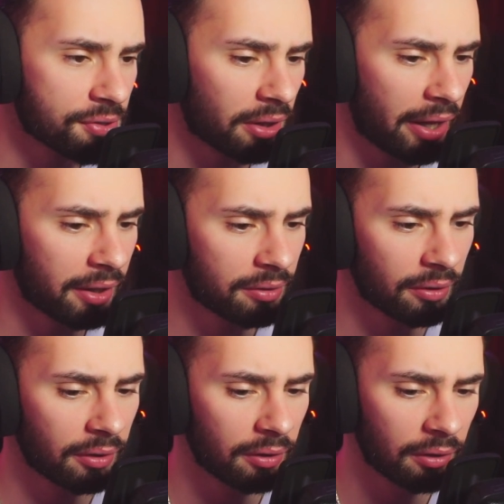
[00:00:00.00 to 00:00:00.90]
like
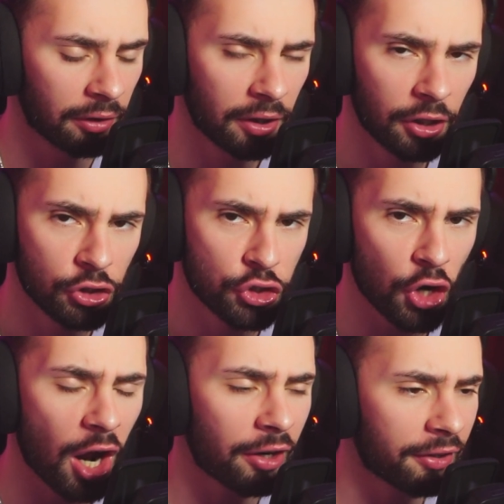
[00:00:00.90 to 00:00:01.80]
the
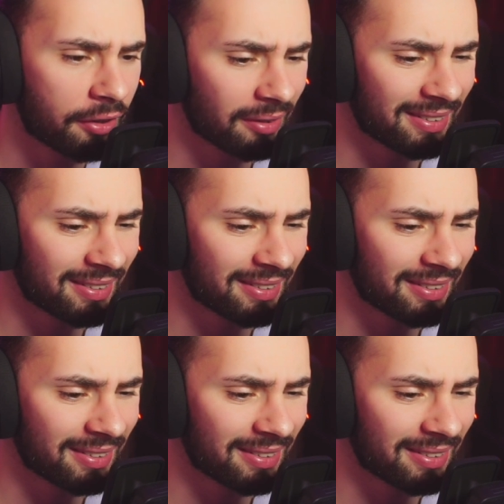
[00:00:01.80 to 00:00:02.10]
Shark